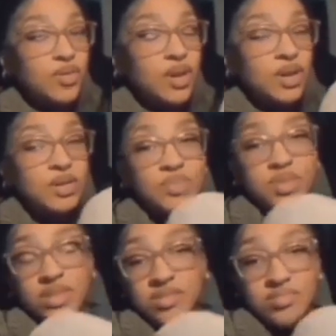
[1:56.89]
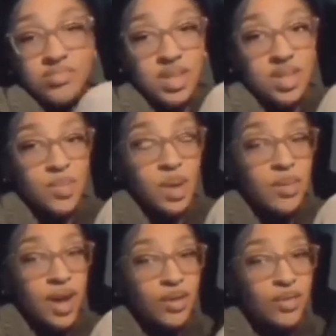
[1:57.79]
After posting that video,
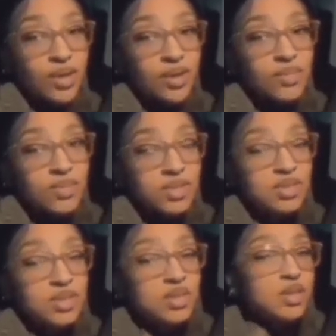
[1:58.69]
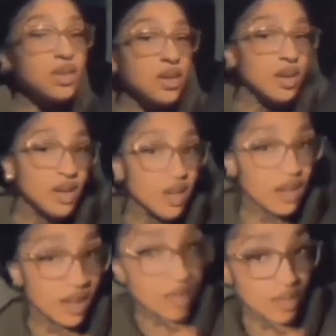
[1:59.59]
she knows that some simps are going to
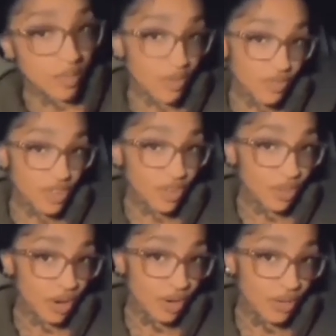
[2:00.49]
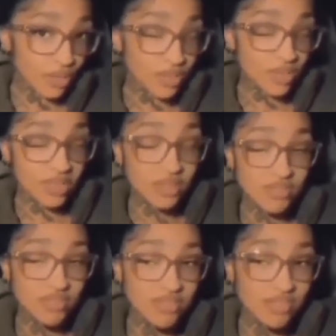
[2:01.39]
flock in the comment section, worship
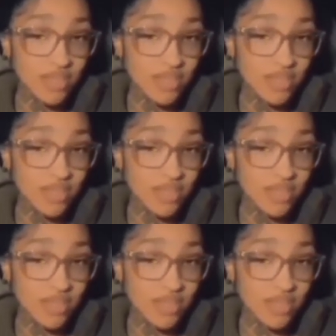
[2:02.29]
her,